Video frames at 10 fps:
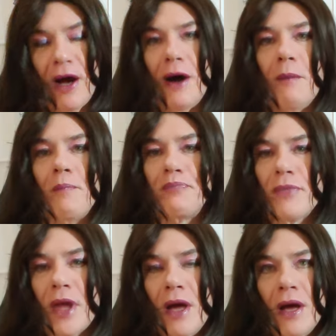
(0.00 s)

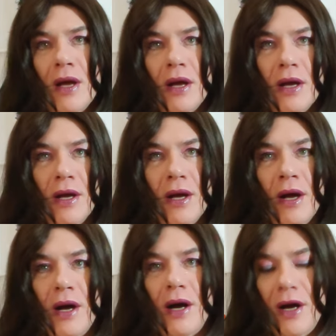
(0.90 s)
You've
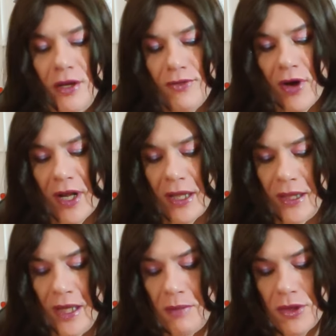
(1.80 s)
got a
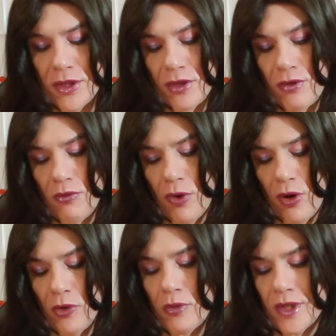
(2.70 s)
limited
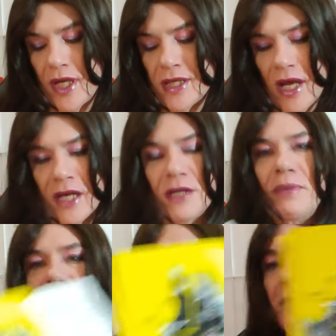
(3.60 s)
world, which has
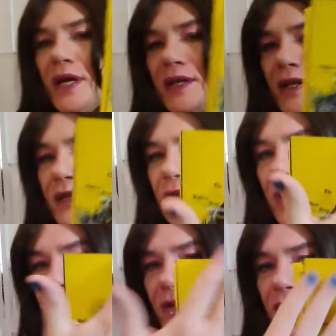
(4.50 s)
actually been depicted in this
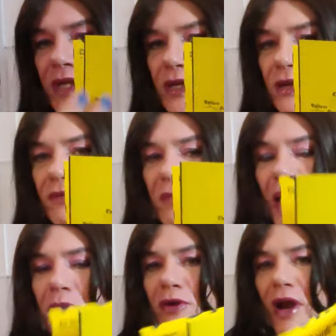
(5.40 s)
really interesting sort of
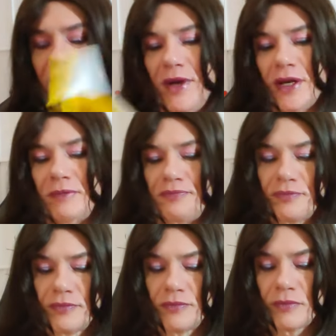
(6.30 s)
map graphic.